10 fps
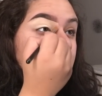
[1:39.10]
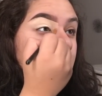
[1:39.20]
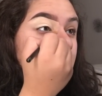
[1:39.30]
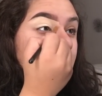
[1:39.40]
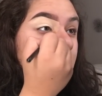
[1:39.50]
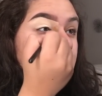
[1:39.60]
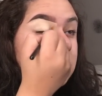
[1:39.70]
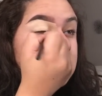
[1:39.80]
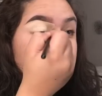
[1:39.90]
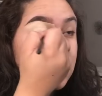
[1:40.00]
And
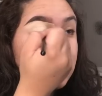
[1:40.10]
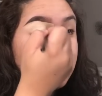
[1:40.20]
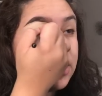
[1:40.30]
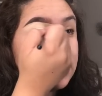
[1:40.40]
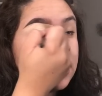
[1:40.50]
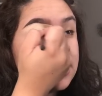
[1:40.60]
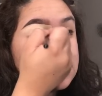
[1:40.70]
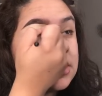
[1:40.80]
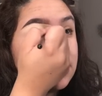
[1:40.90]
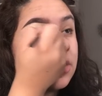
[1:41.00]
once I bring the
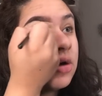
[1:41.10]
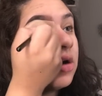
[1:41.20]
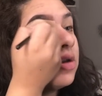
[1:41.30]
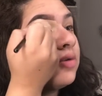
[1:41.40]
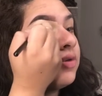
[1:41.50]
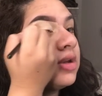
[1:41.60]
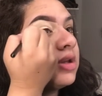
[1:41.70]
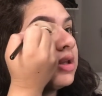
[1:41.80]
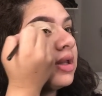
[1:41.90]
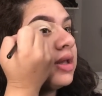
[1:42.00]
concealer all over
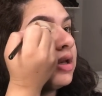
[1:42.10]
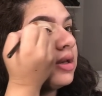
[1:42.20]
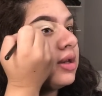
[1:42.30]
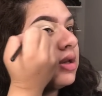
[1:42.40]
the lid,